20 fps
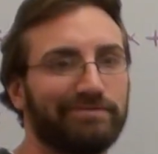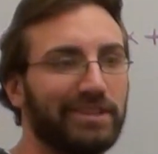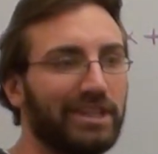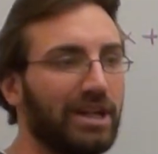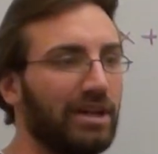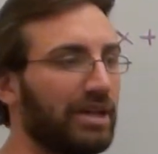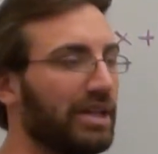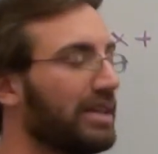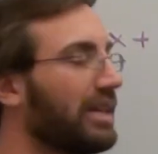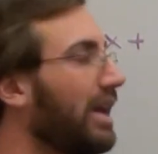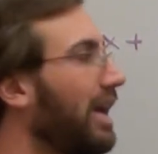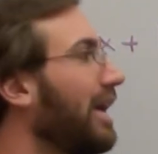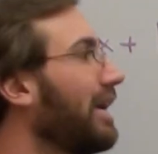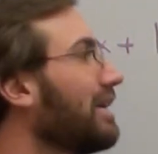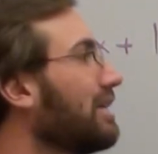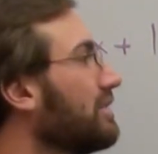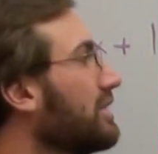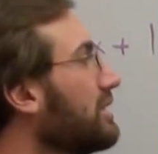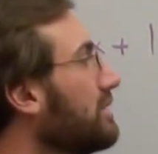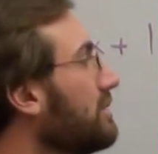get the hang
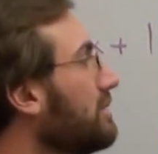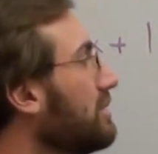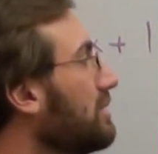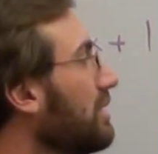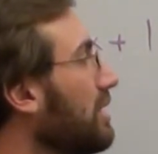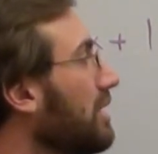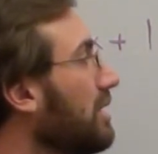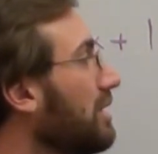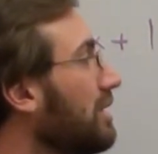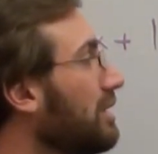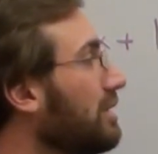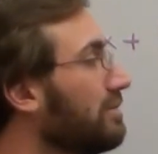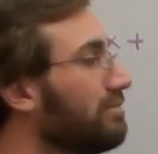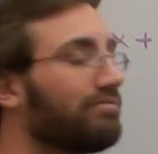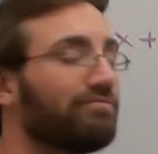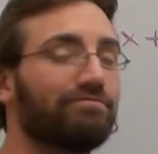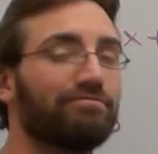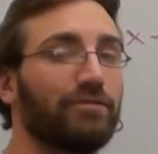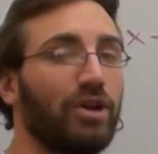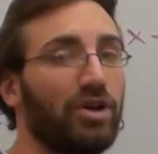of it.
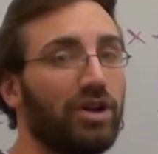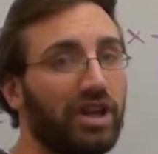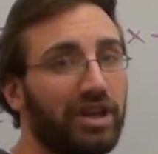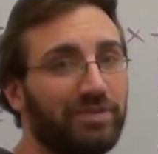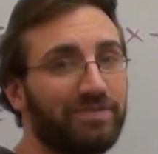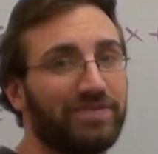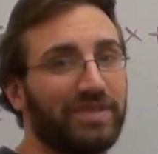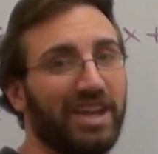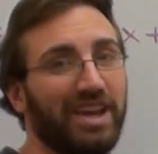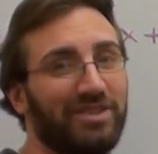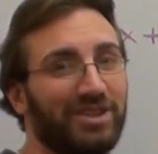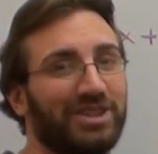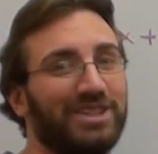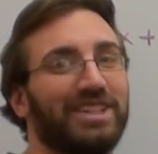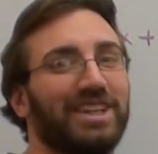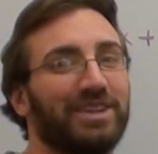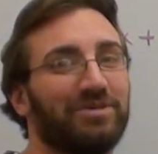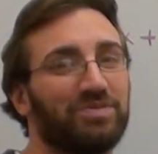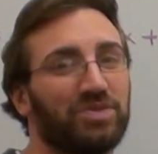Okay, have a good day.